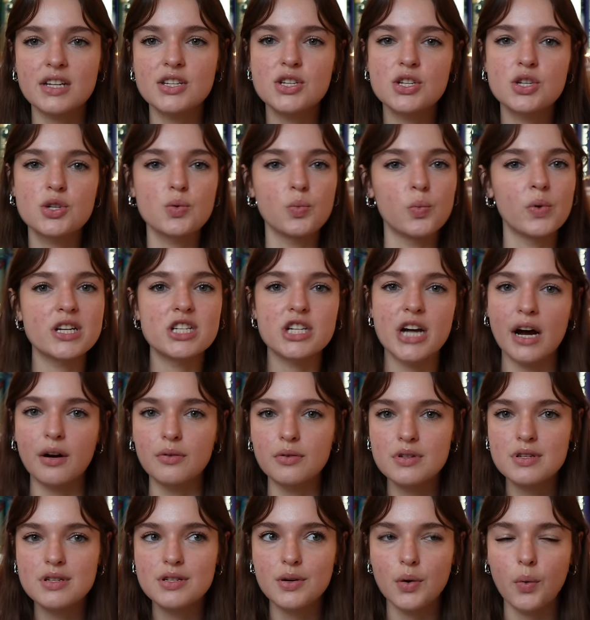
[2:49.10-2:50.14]
switch
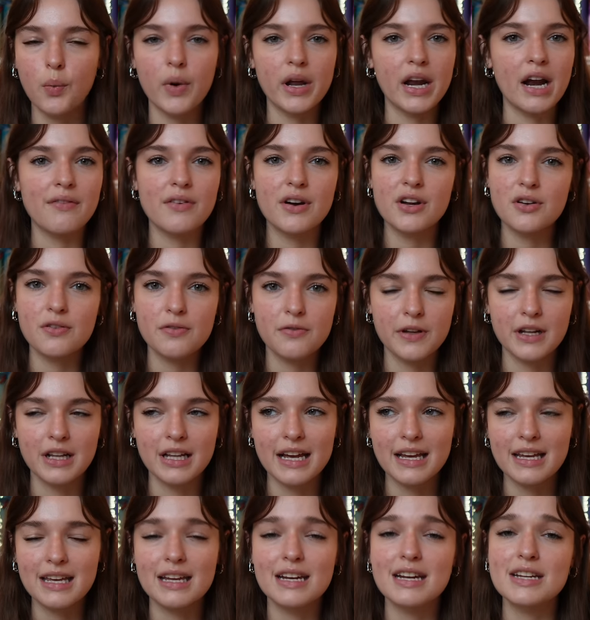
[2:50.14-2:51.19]
out whenever you feel
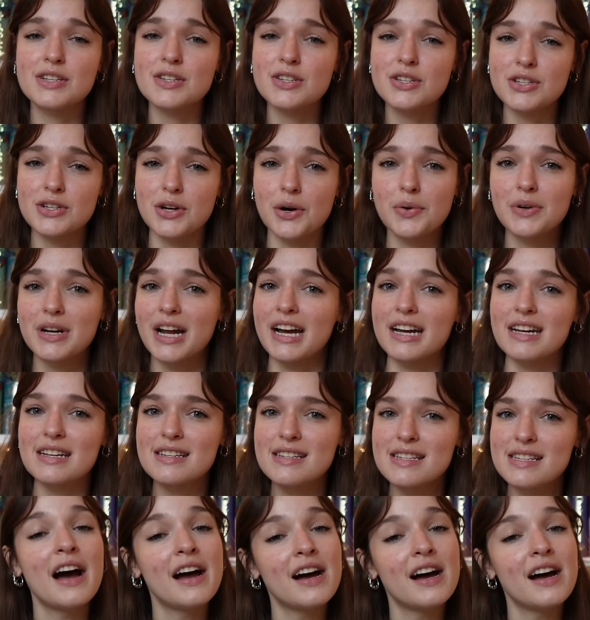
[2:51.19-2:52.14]
like it is so nice.